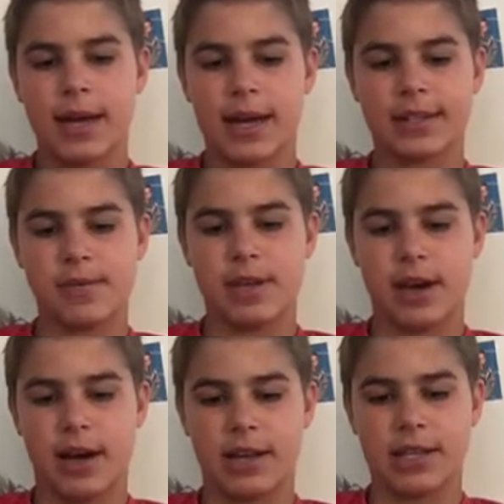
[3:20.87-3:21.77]
And to be
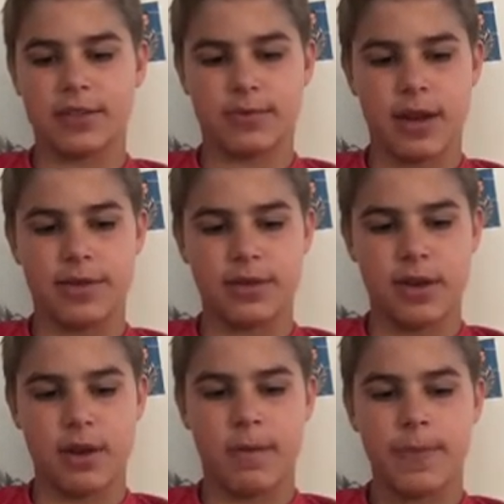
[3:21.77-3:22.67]
honest with
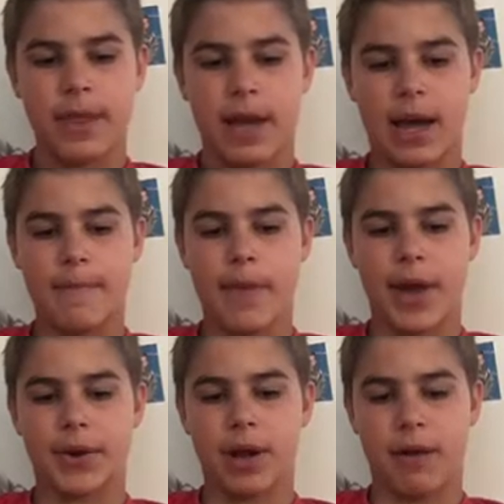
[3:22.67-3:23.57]
you, I'm
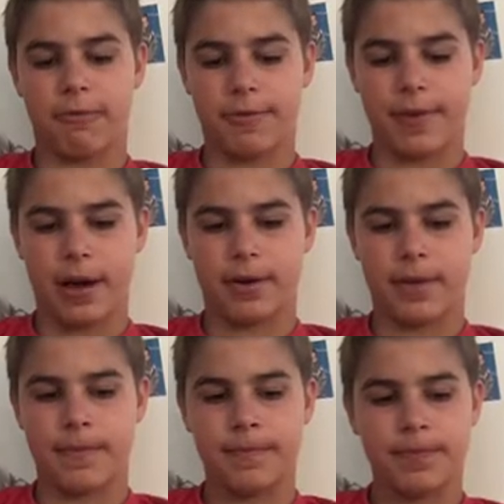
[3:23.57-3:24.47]
better off without
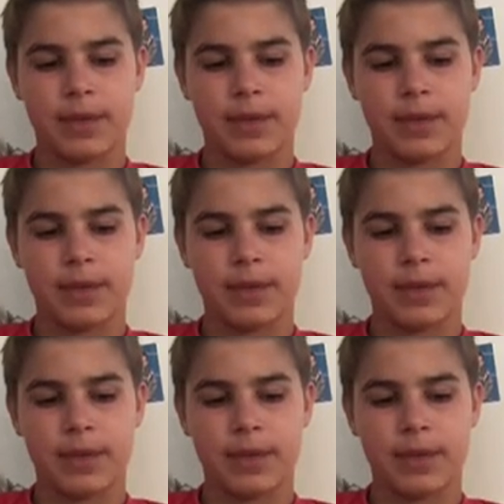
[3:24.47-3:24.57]
him.